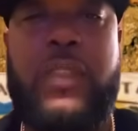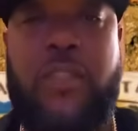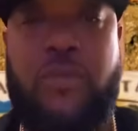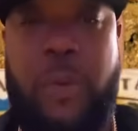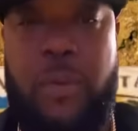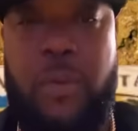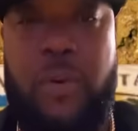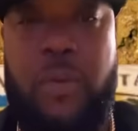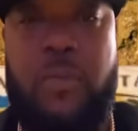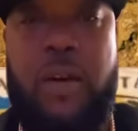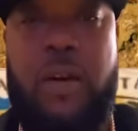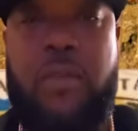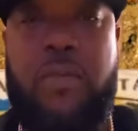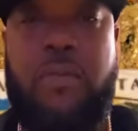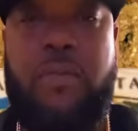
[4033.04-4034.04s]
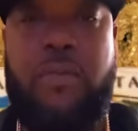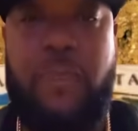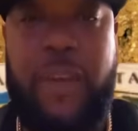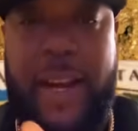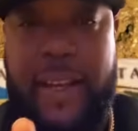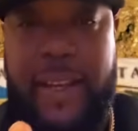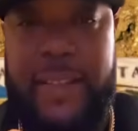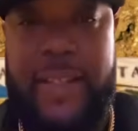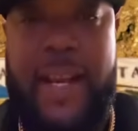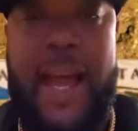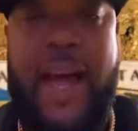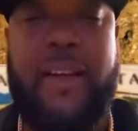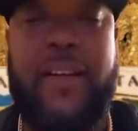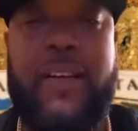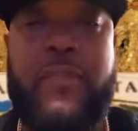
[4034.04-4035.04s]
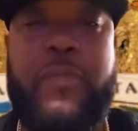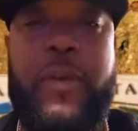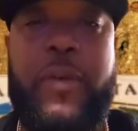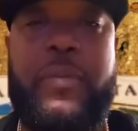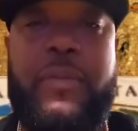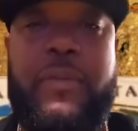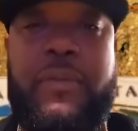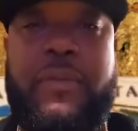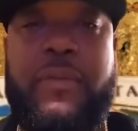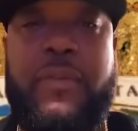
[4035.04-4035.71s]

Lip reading: That's where we went wrong. We got to get that out of us, people.